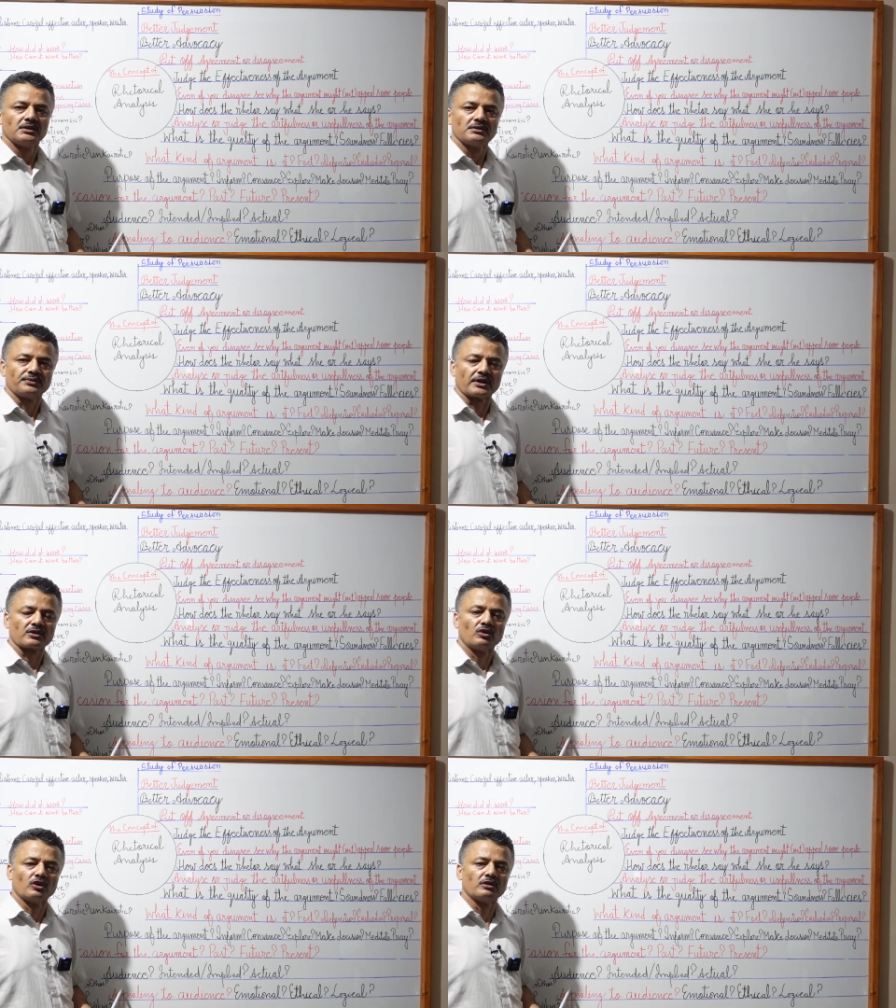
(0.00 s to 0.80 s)
For
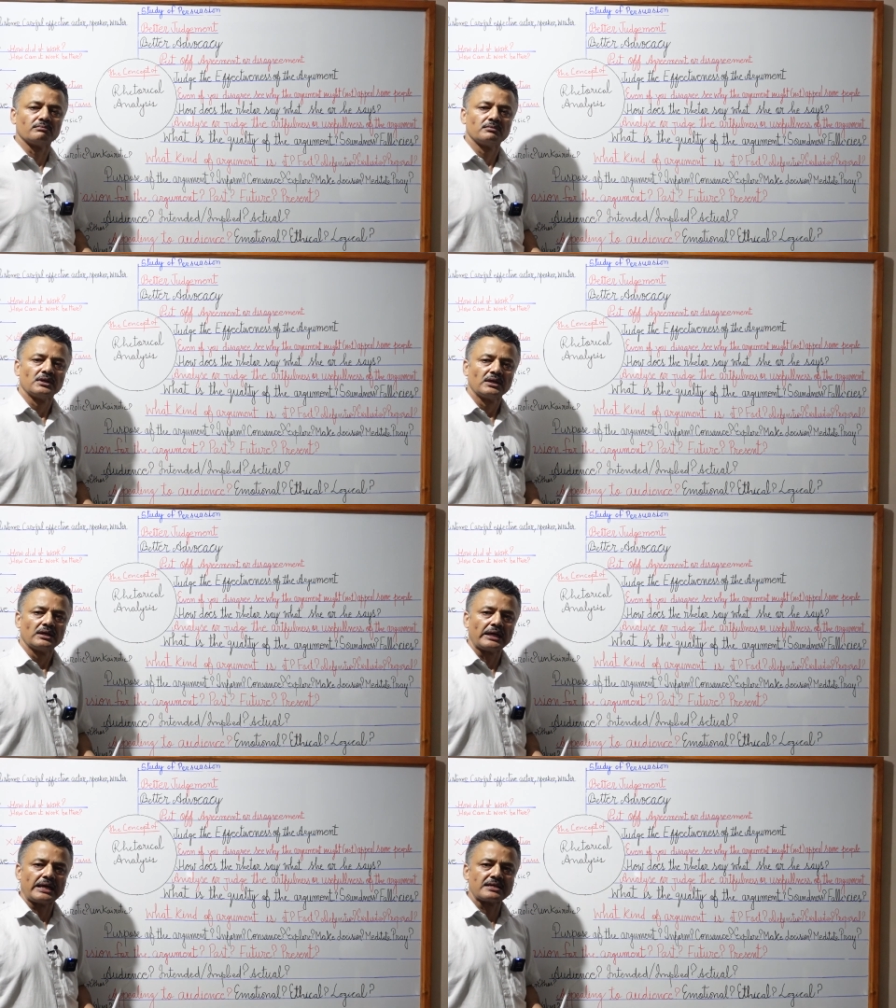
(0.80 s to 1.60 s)
whom
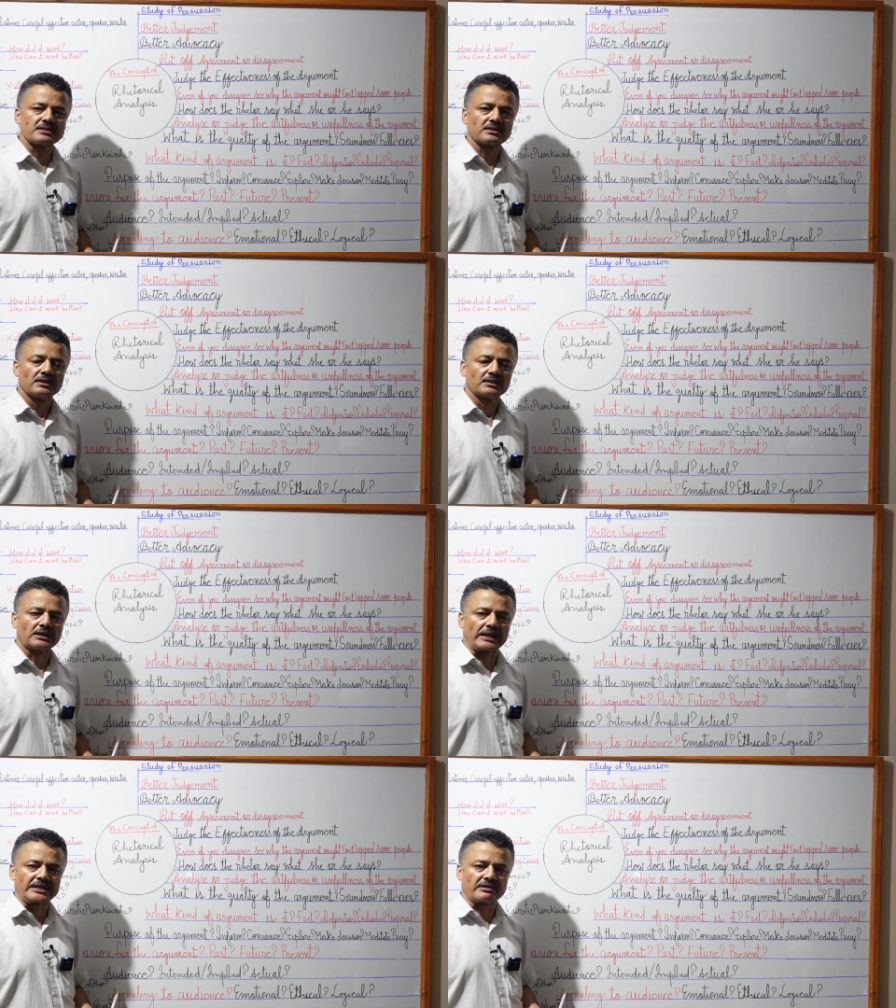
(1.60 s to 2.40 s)
is
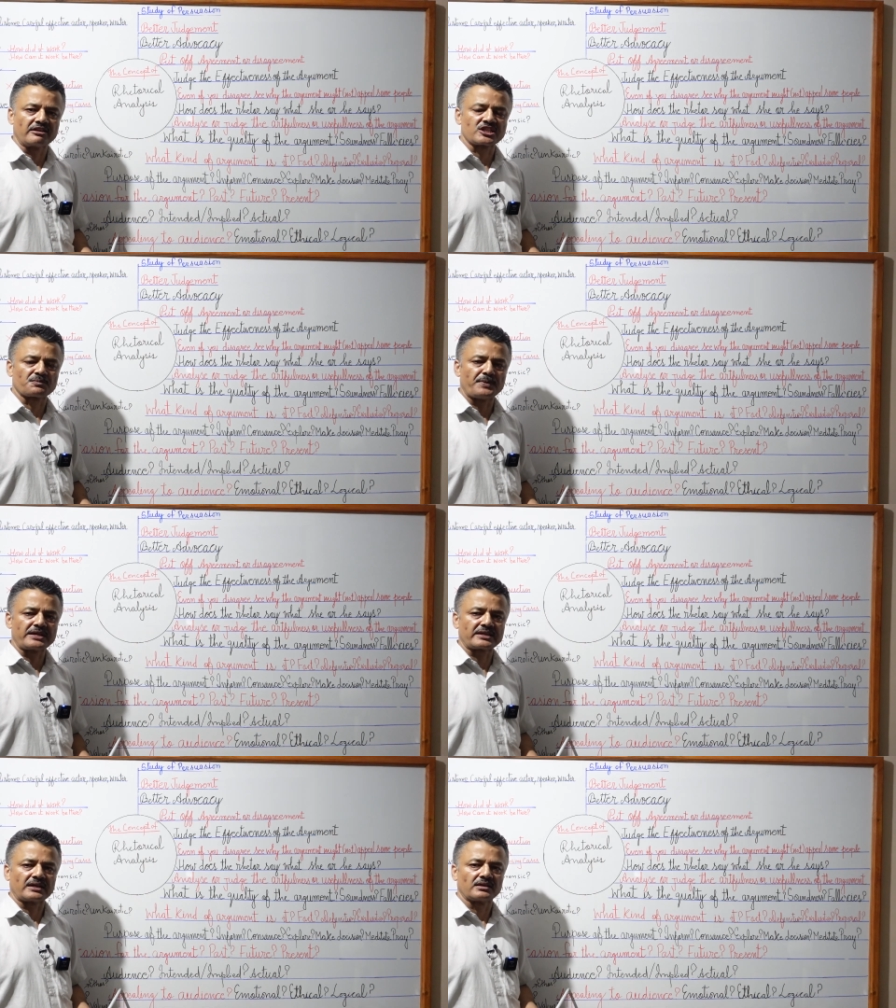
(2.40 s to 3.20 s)
the rhetor
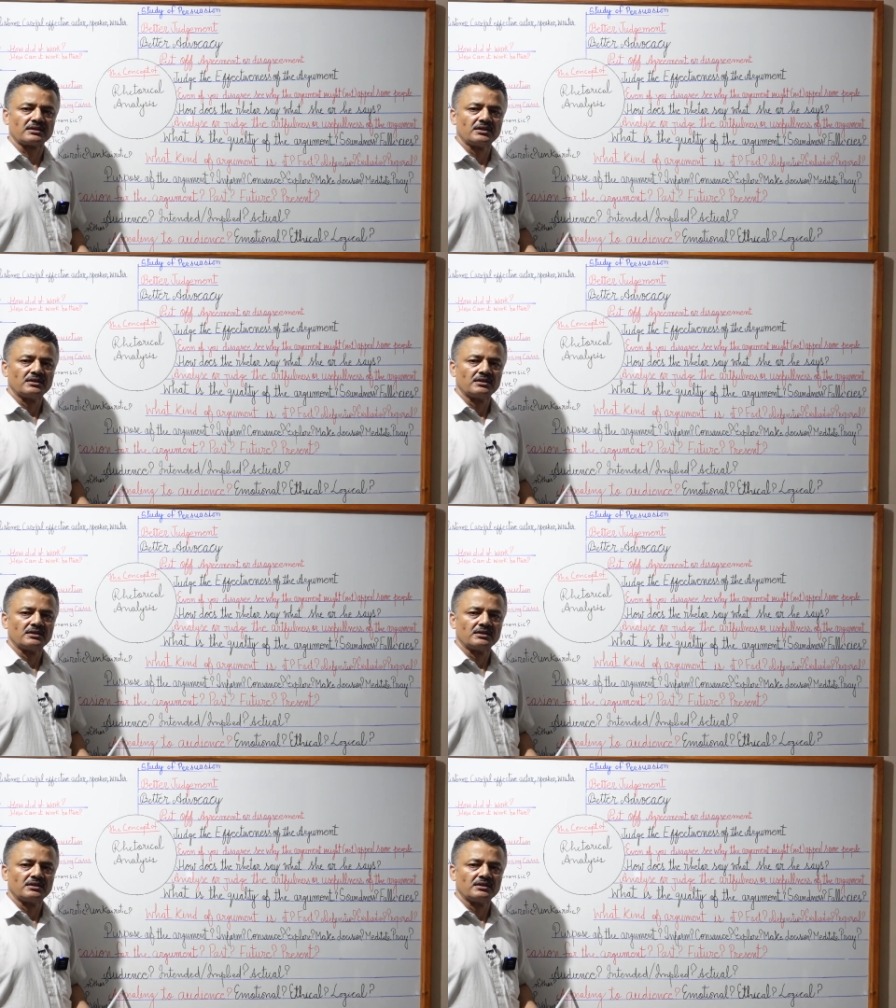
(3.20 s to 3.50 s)
speaking?